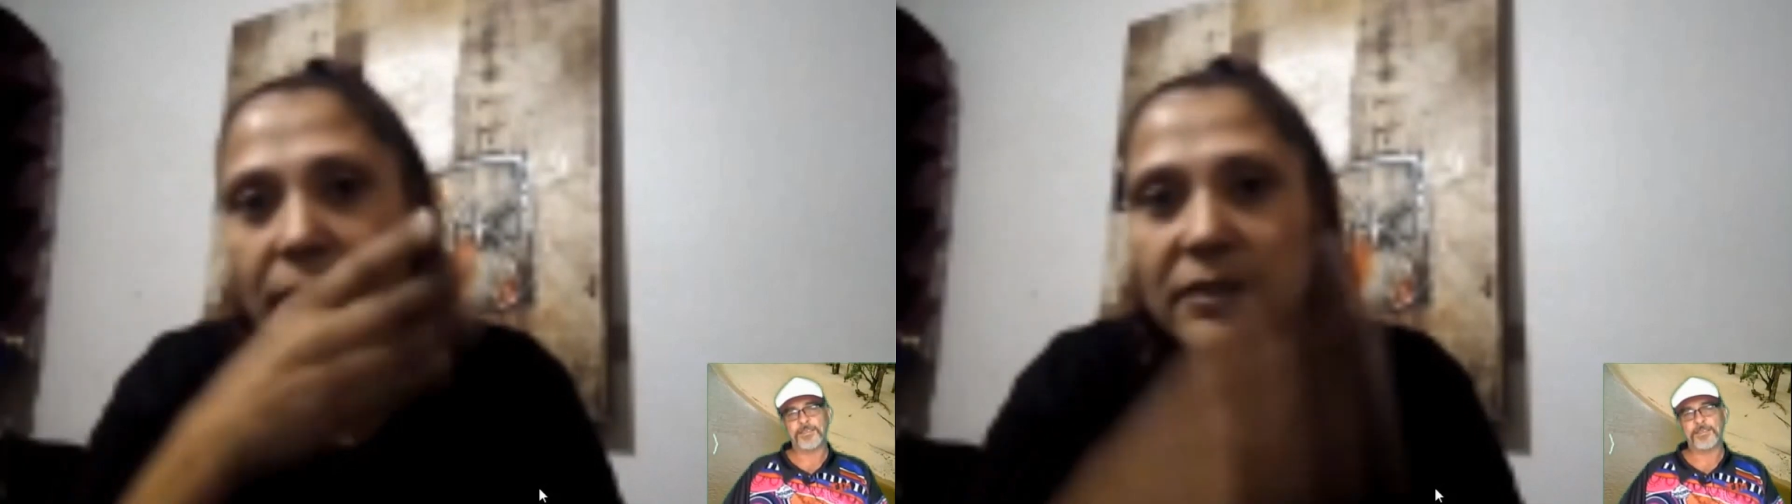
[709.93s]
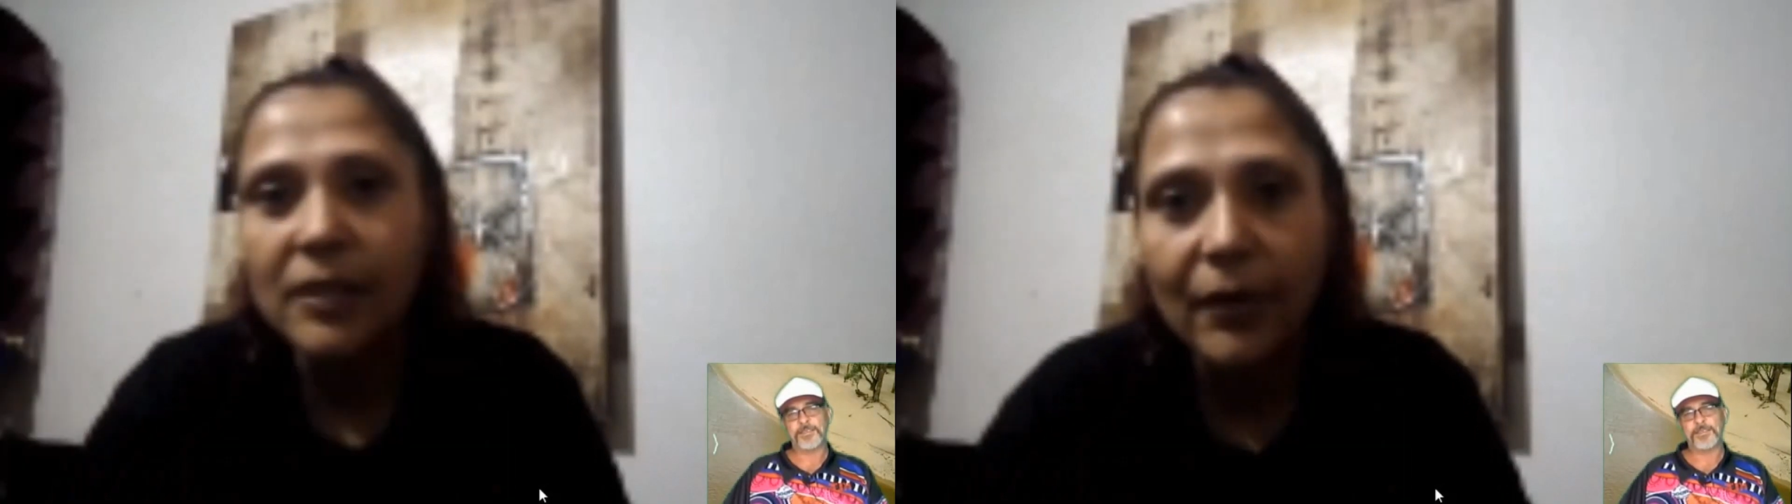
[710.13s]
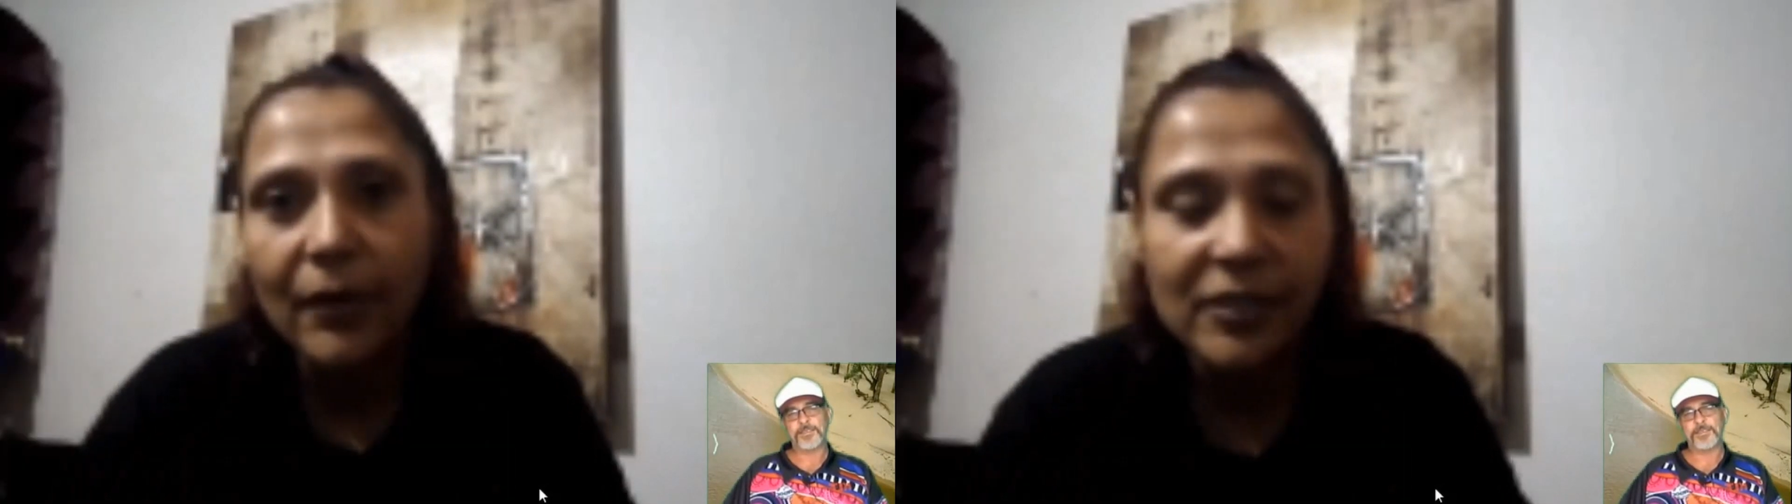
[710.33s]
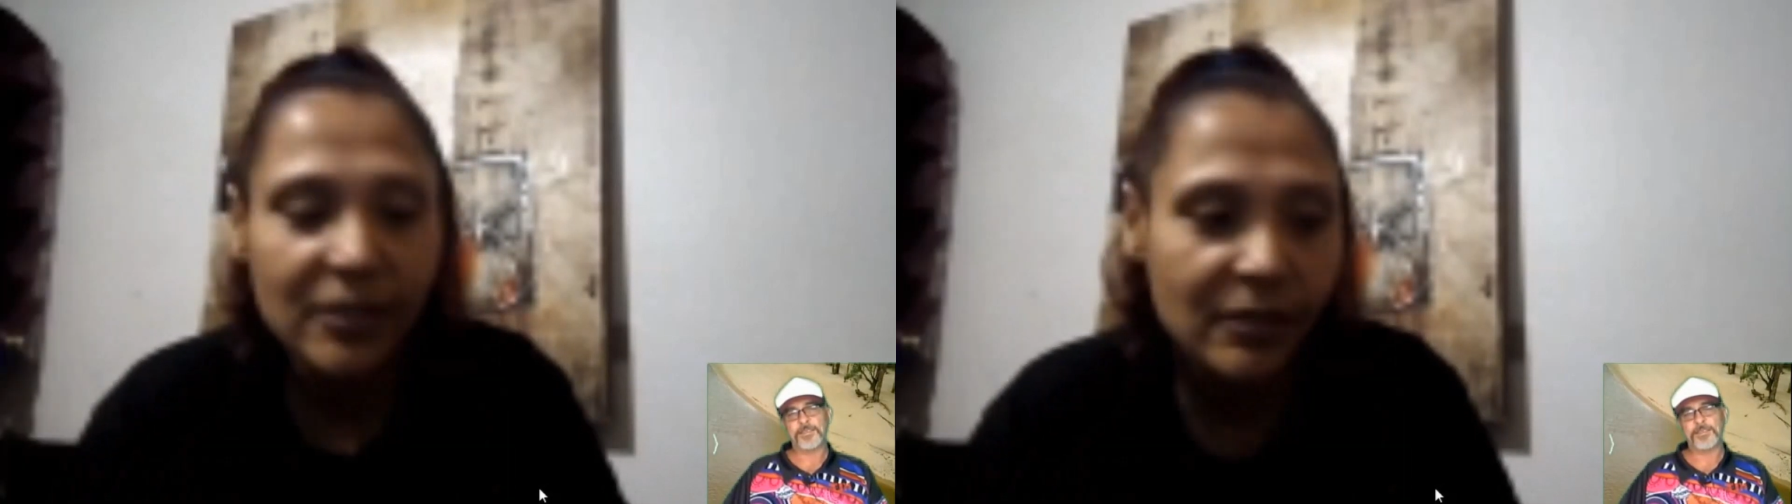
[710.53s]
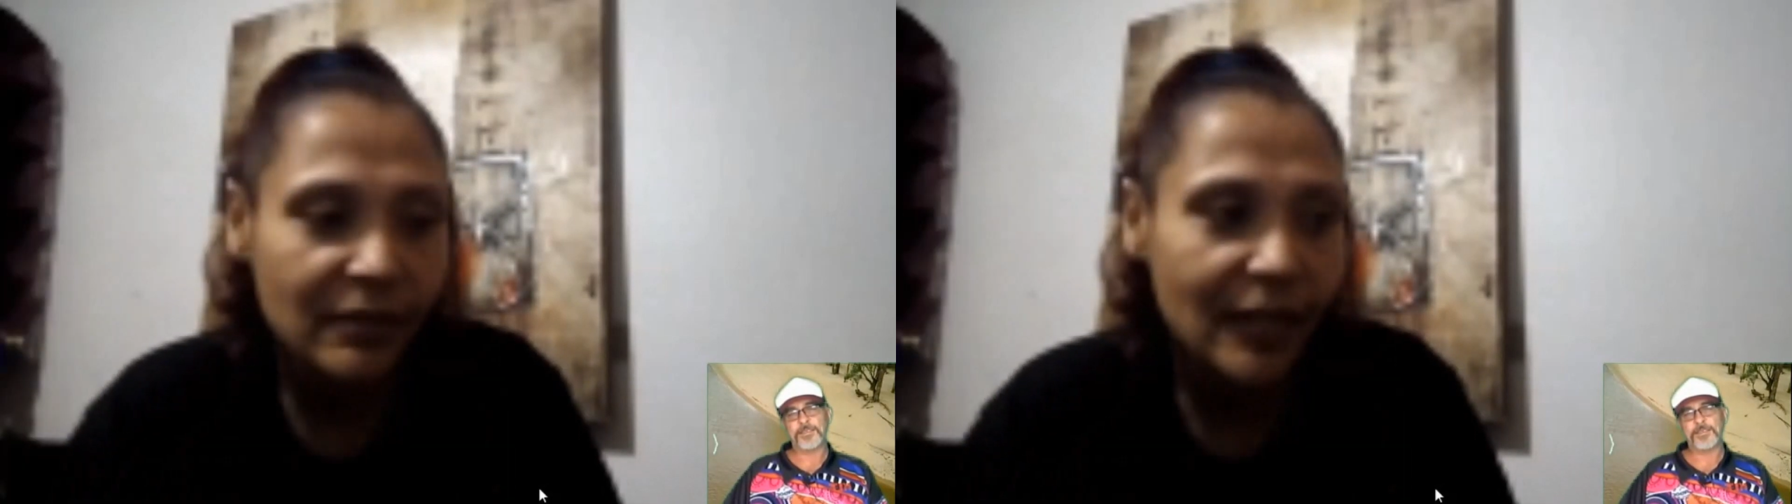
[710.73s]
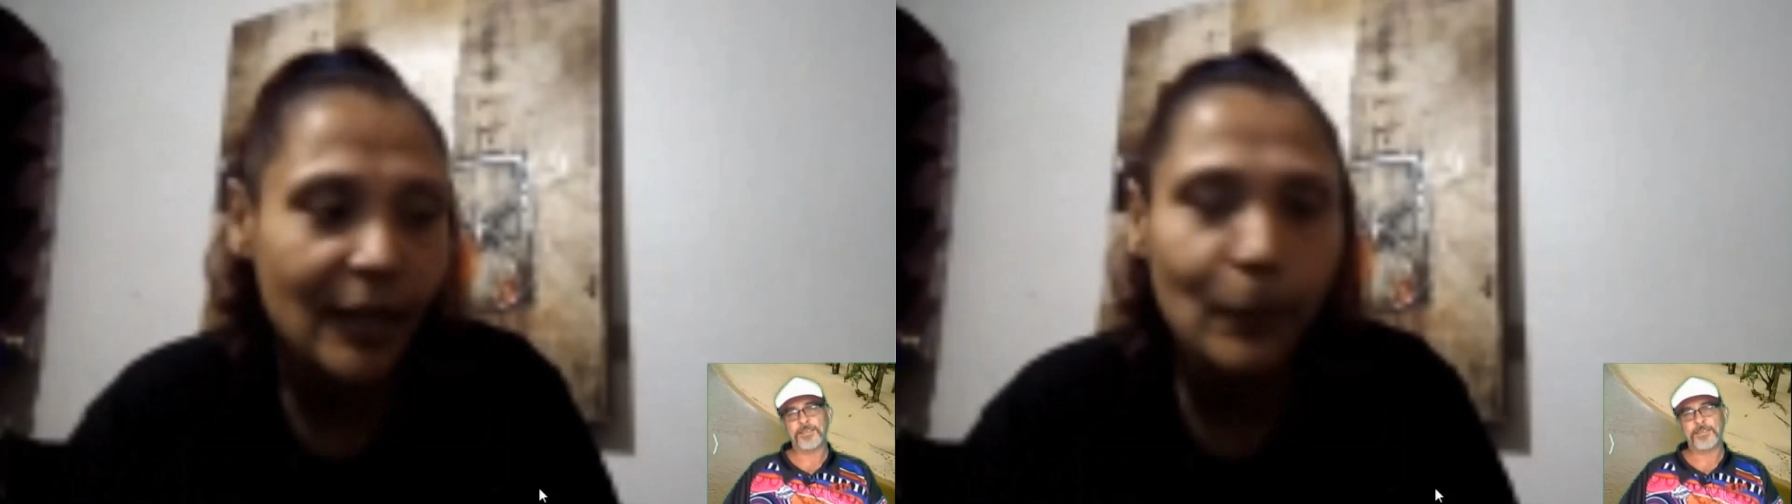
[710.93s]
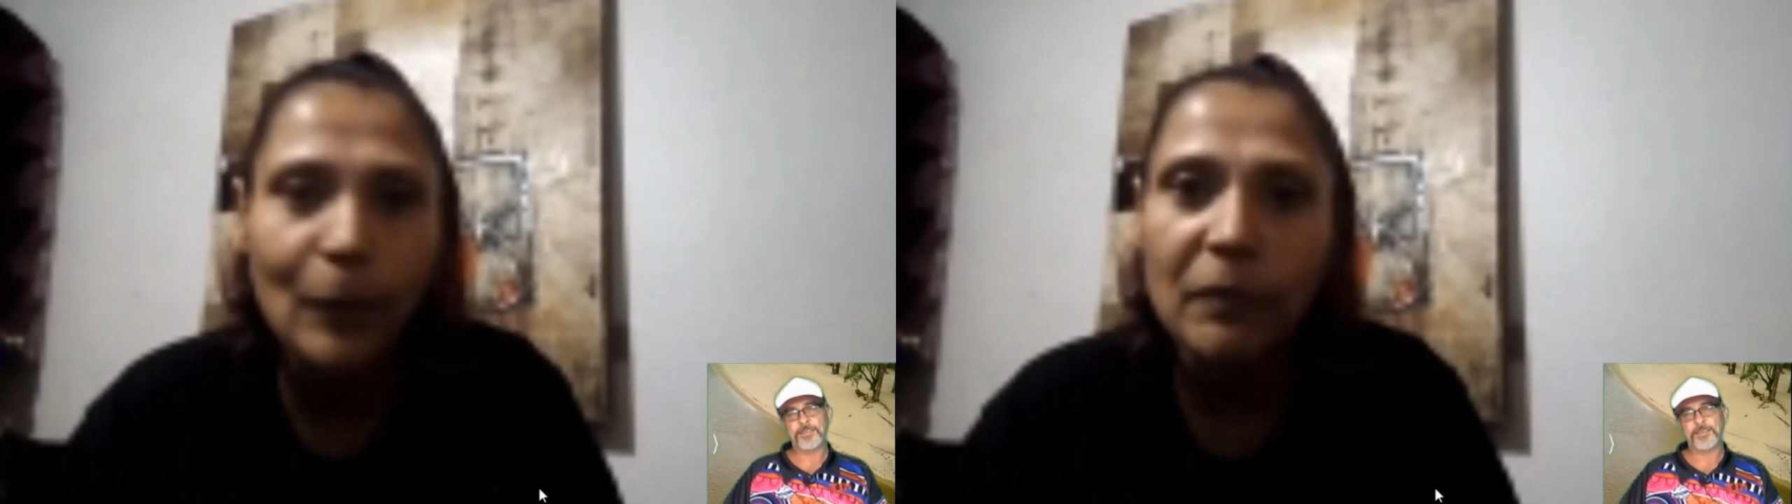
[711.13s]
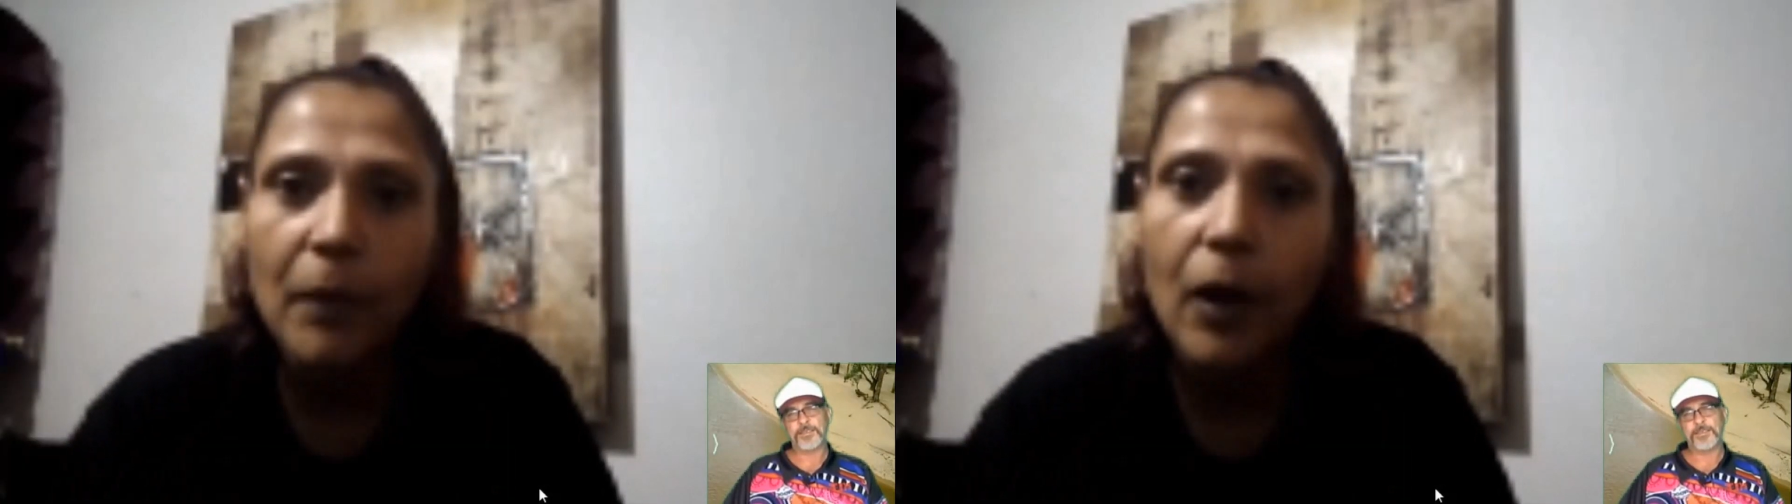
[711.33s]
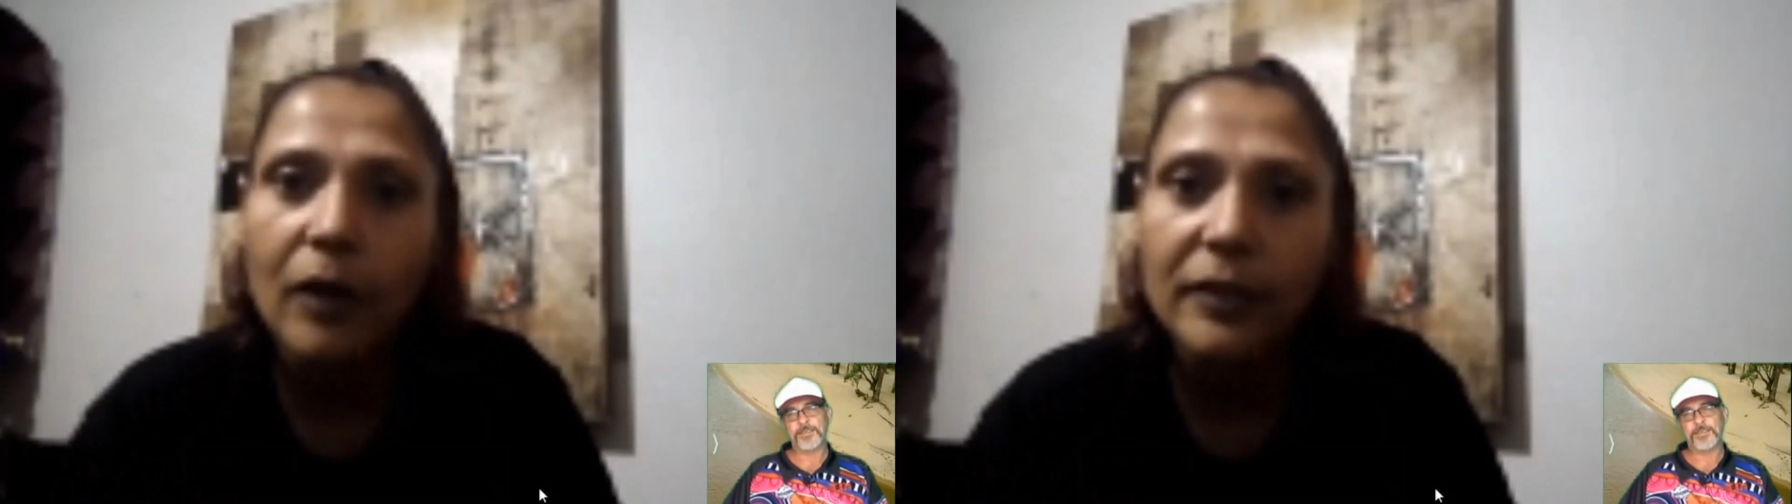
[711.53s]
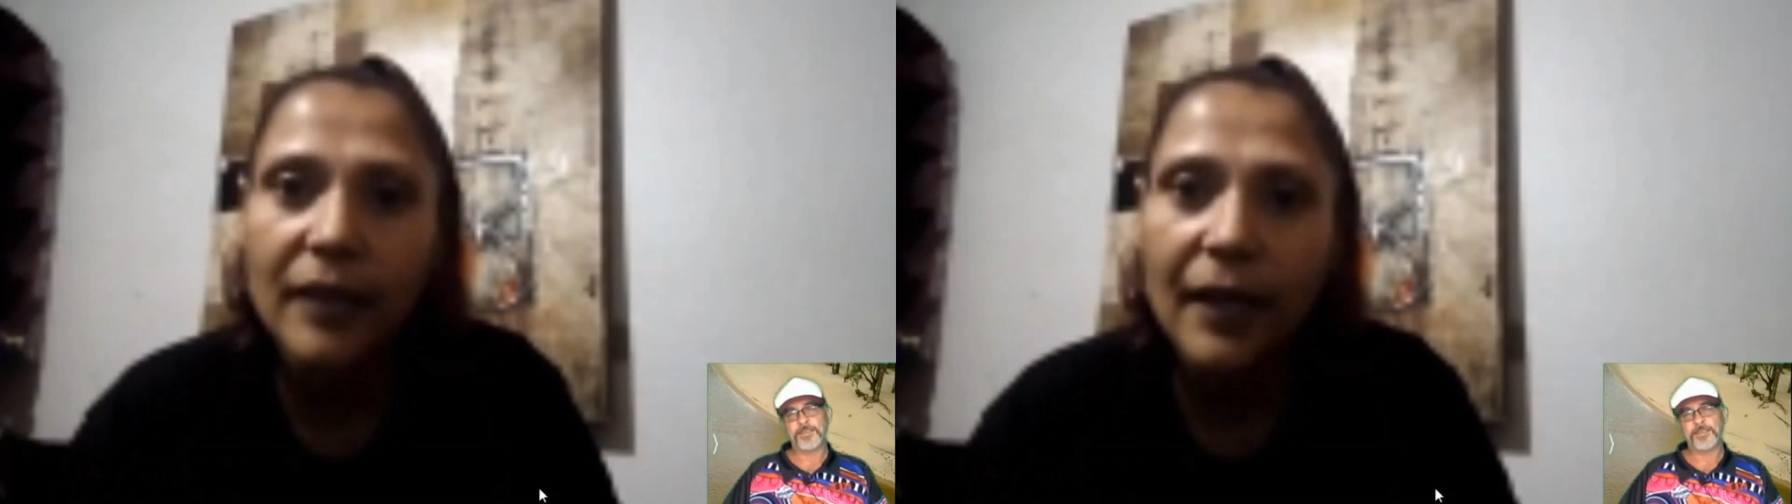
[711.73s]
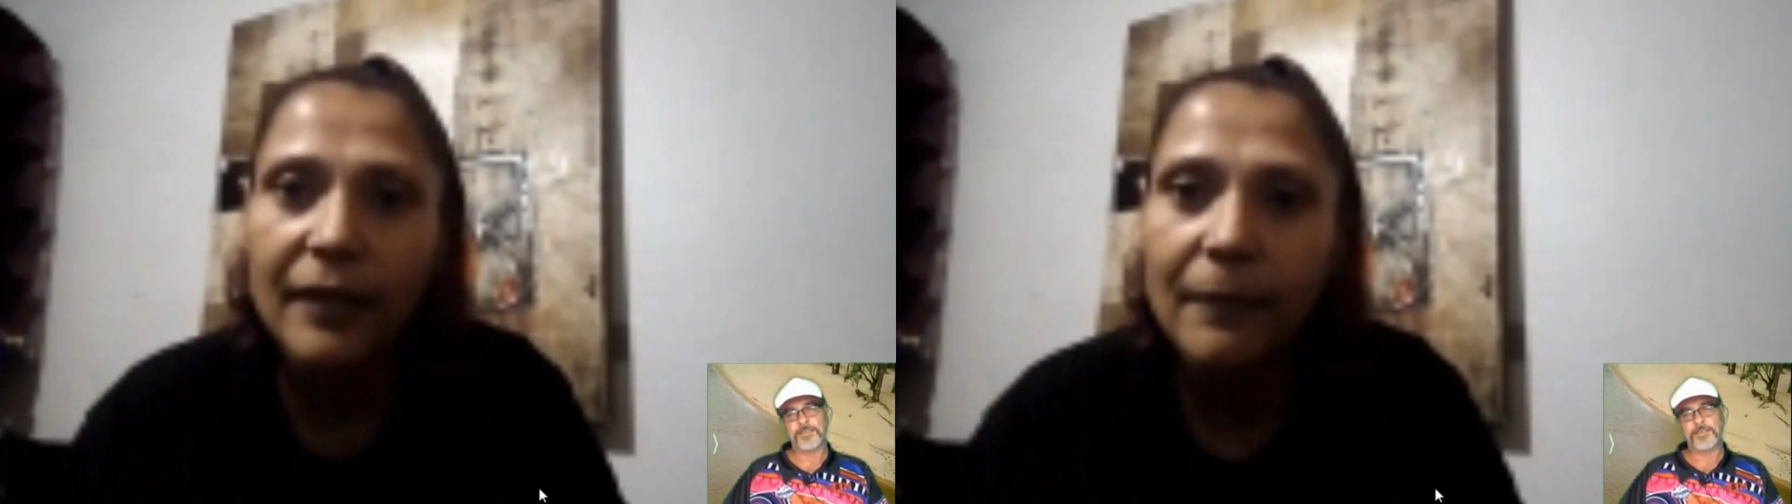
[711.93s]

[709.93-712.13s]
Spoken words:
So I just, went with my holiday.